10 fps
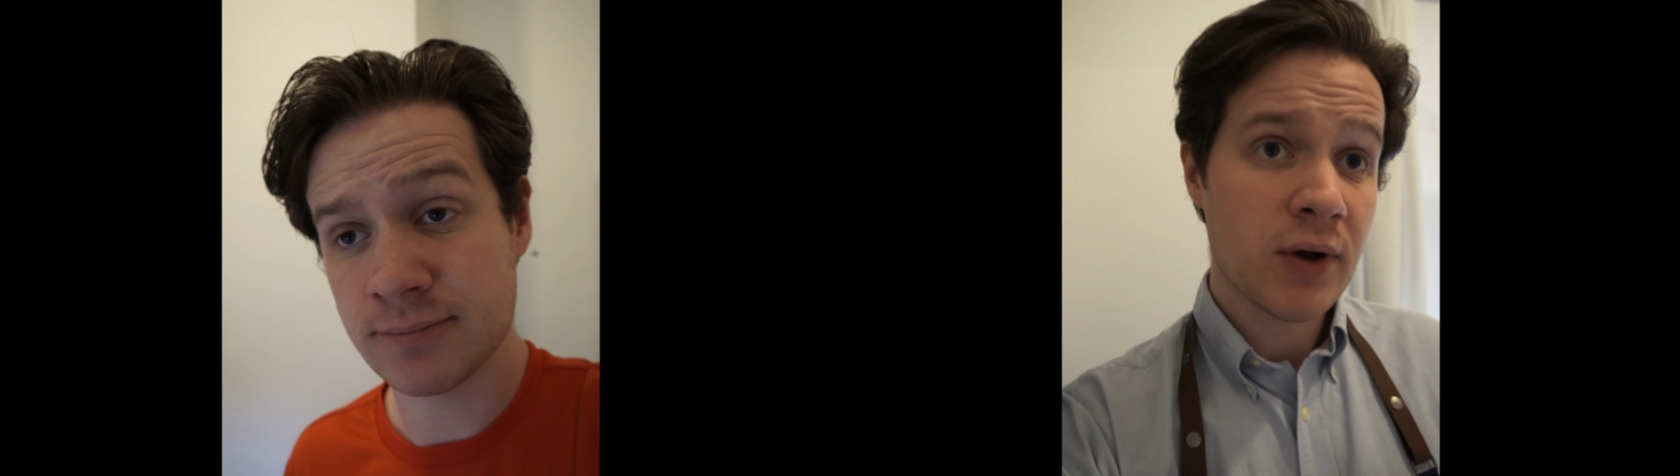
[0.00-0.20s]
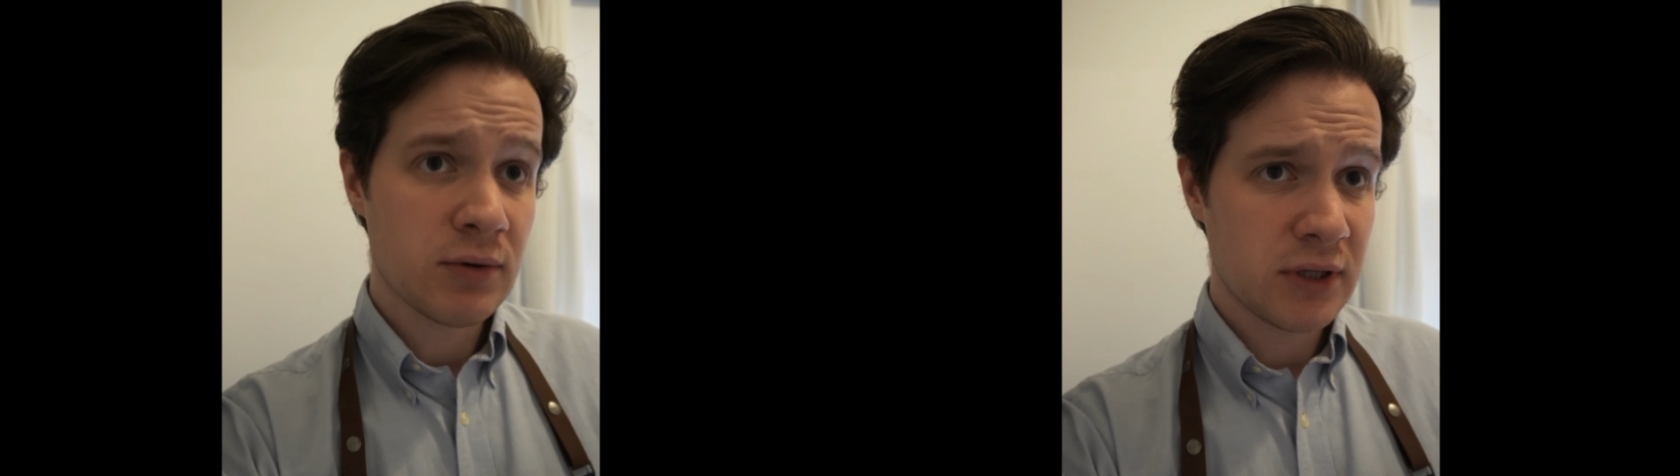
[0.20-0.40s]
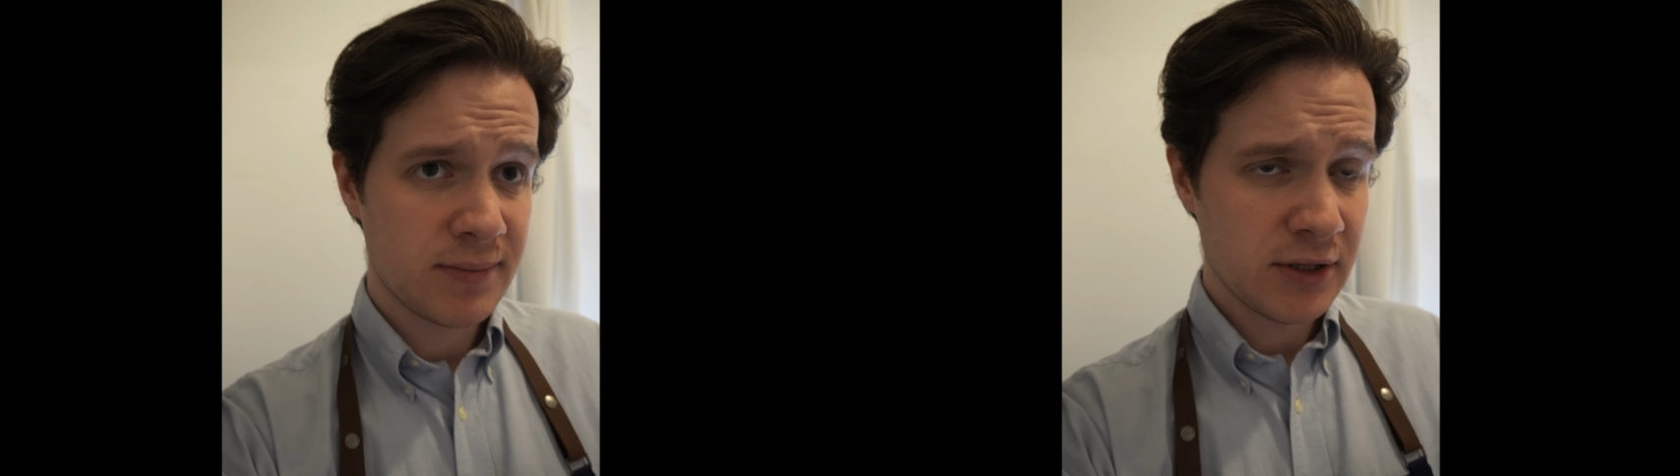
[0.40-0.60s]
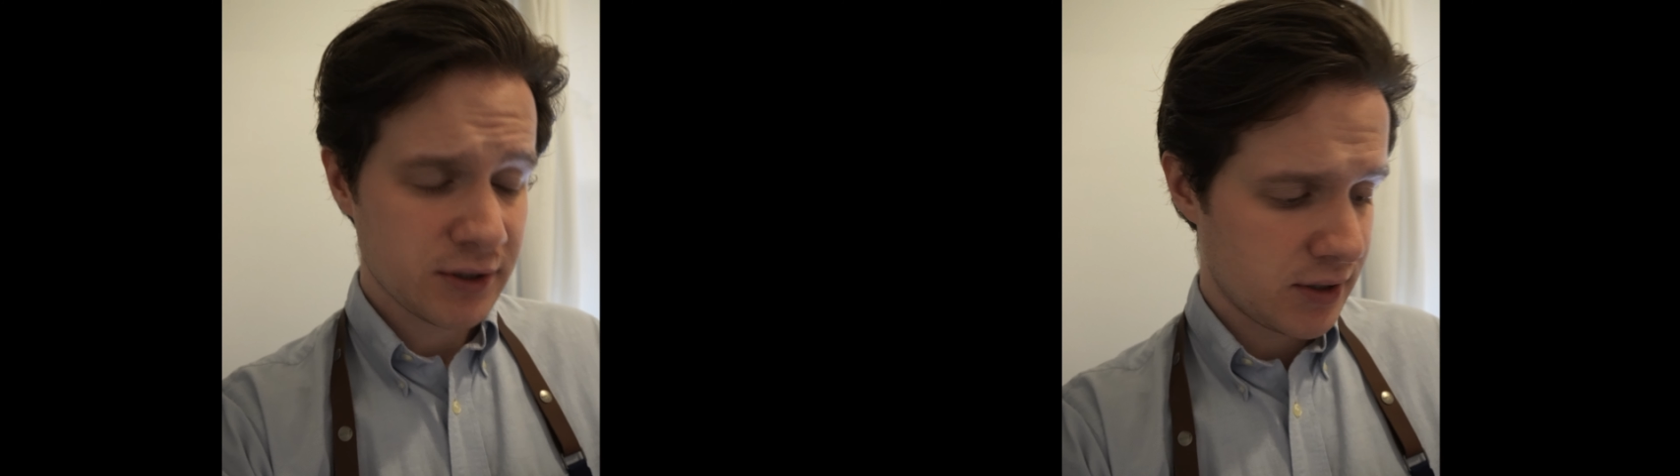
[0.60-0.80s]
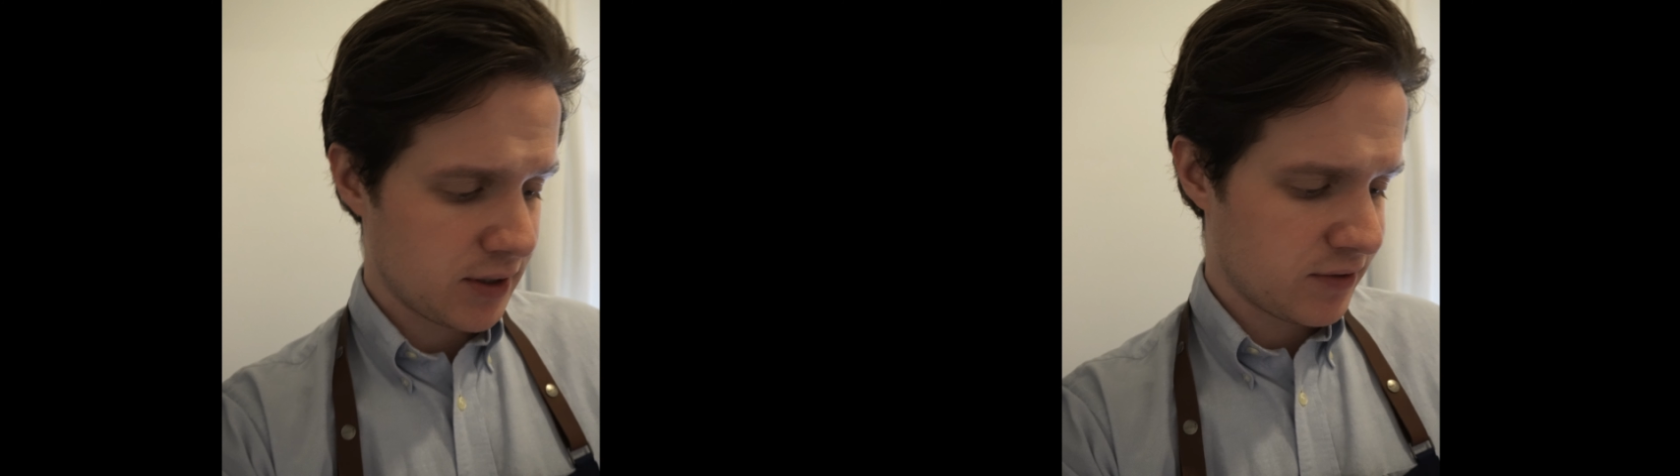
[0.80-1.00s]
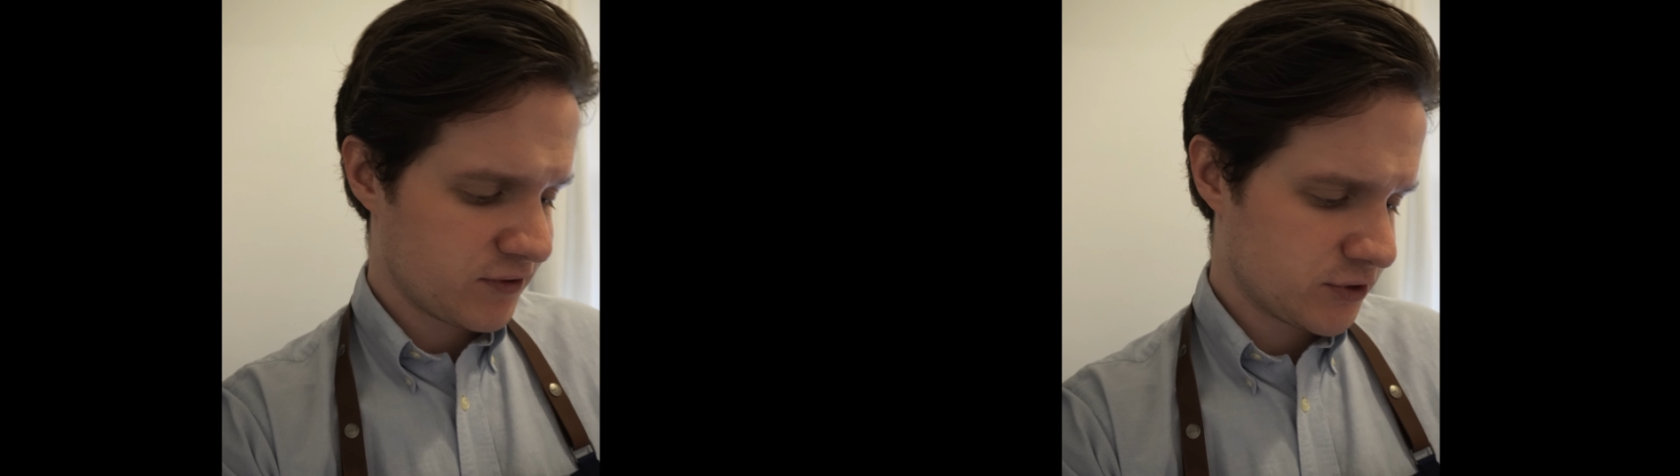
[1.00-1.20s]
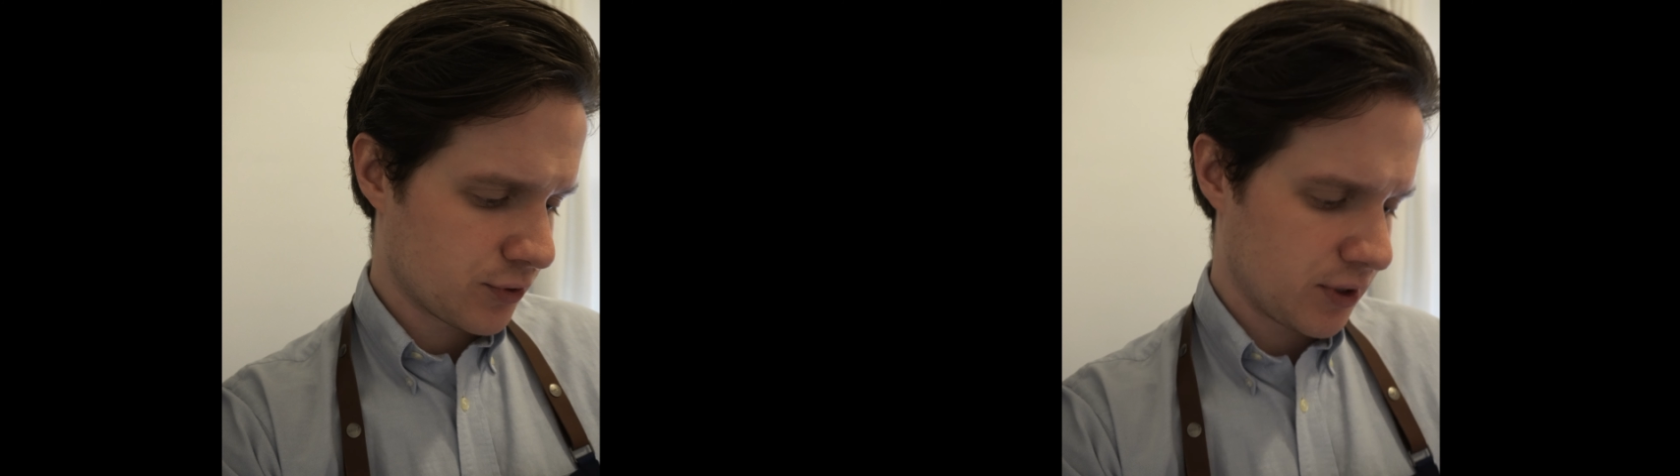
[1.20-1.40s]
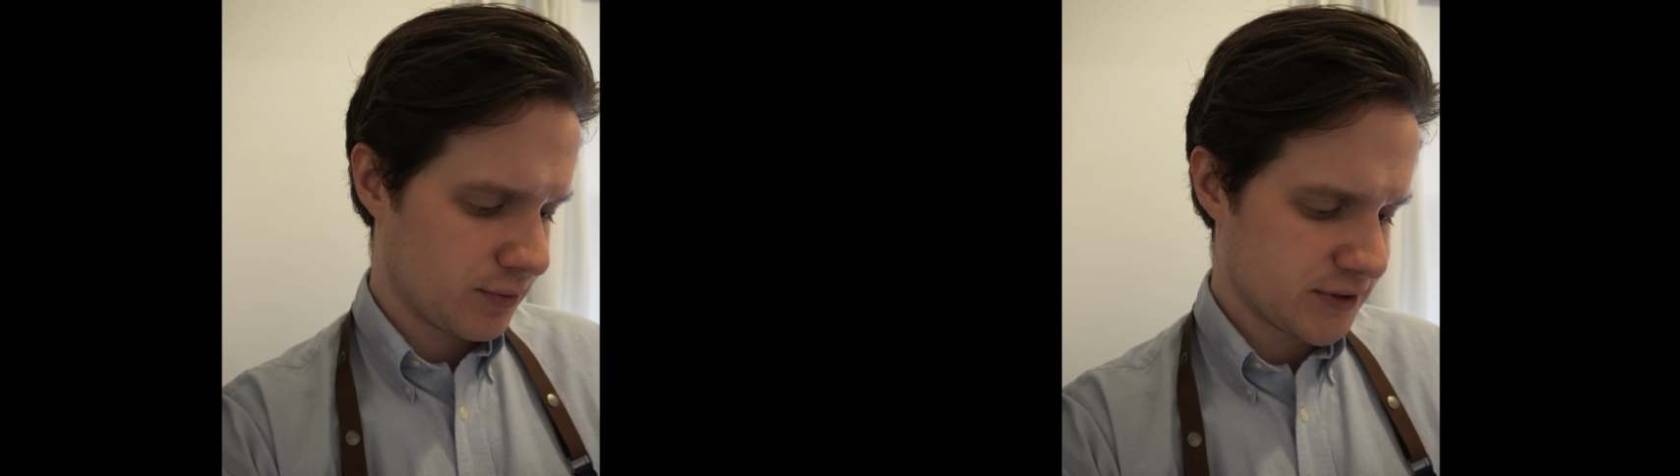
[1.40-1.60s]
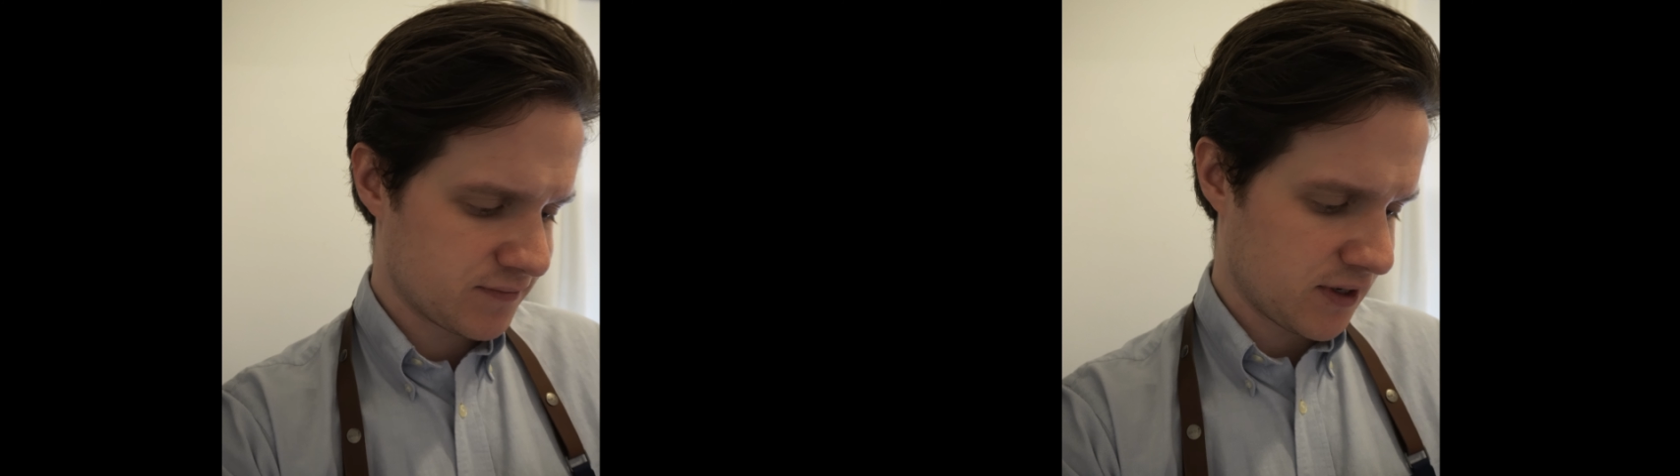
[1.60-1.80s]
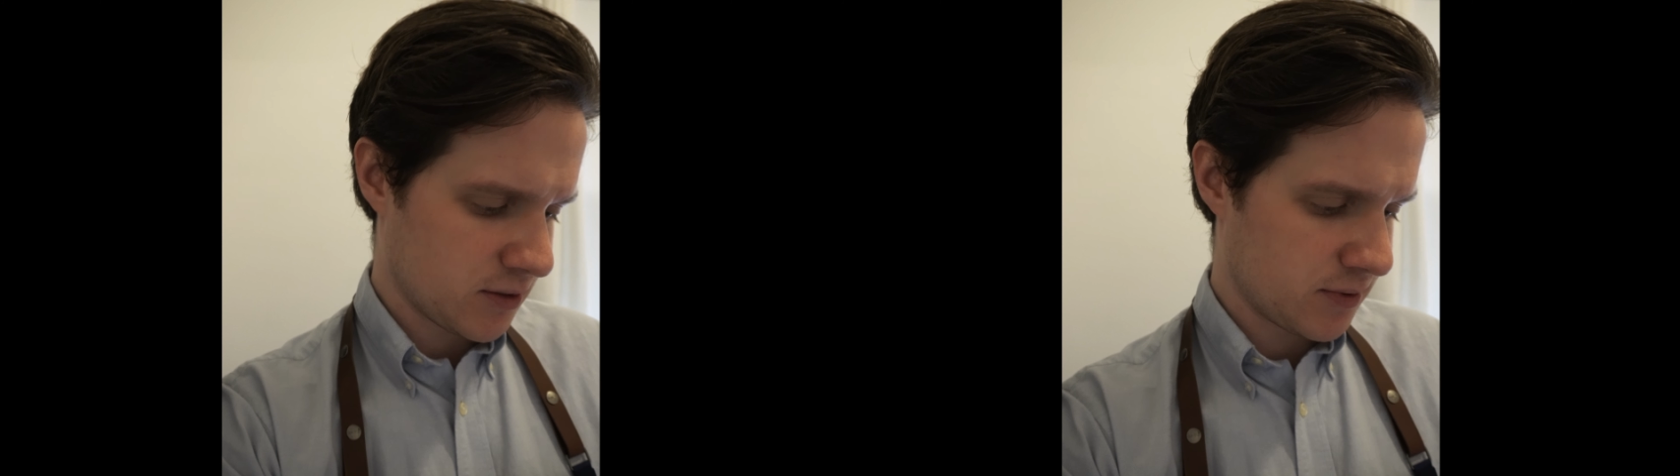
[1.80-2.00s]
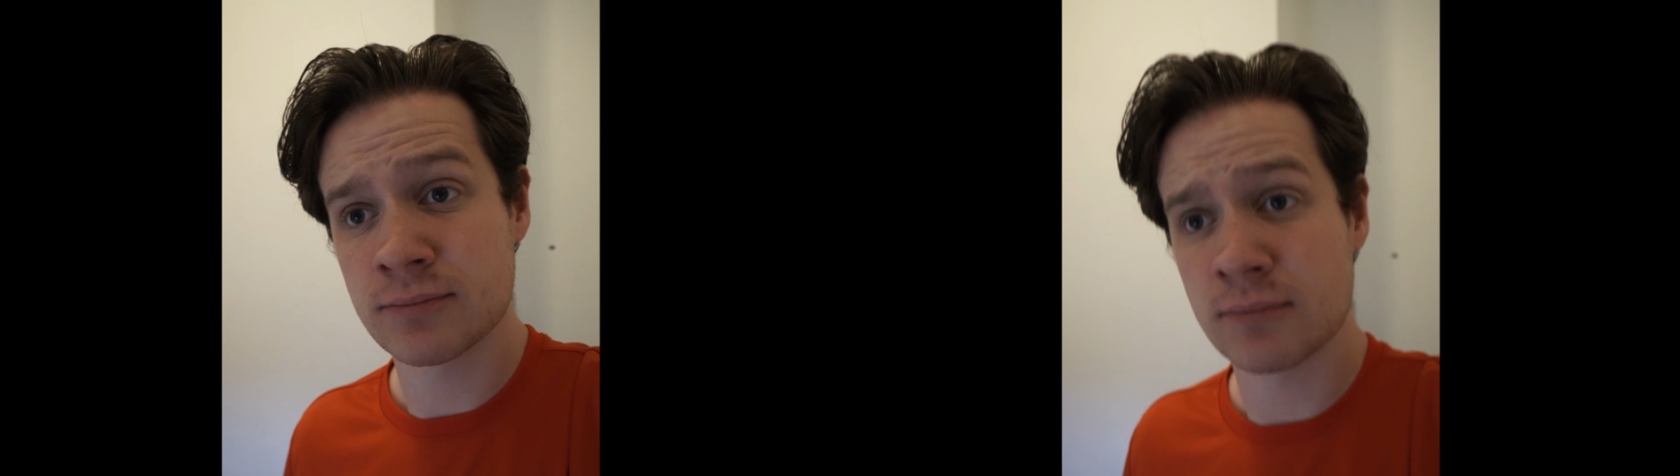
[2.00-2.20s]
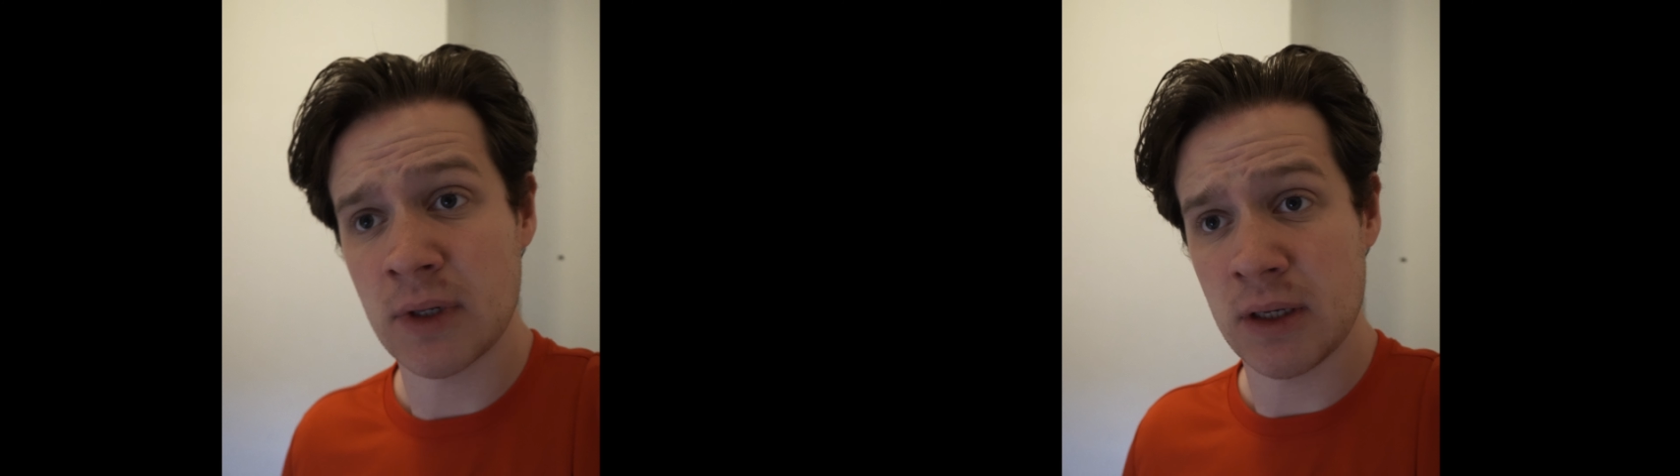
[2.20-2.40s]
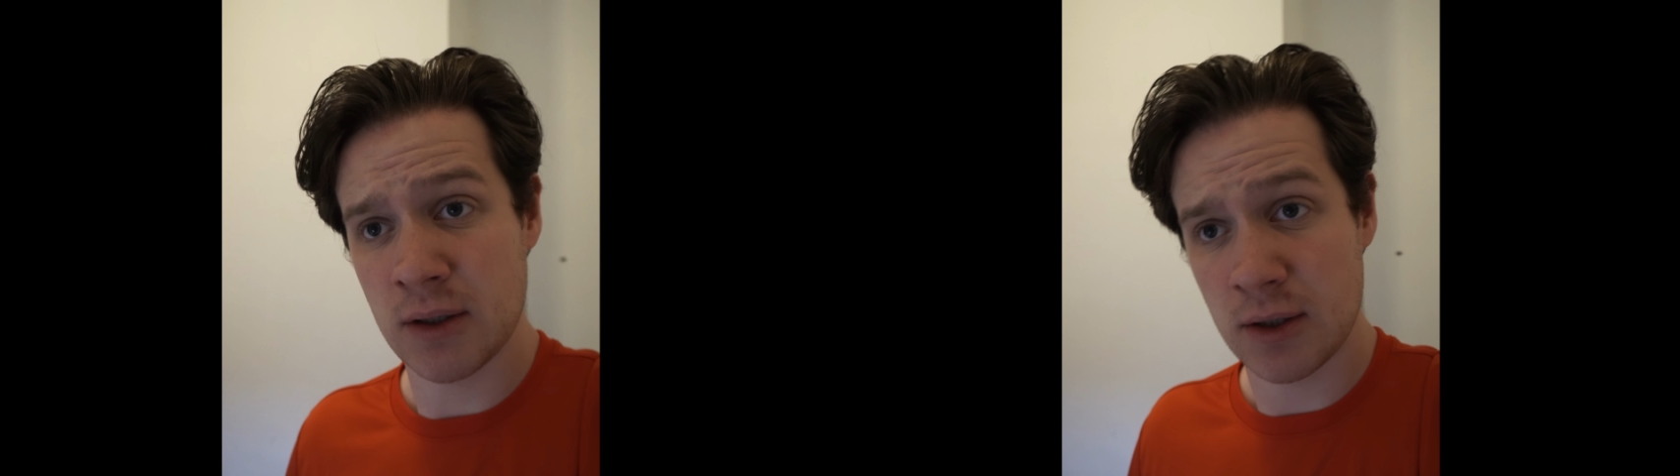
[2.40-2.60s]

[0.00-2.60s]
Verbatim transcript: Okay, well let me look at our inventory, what's available here.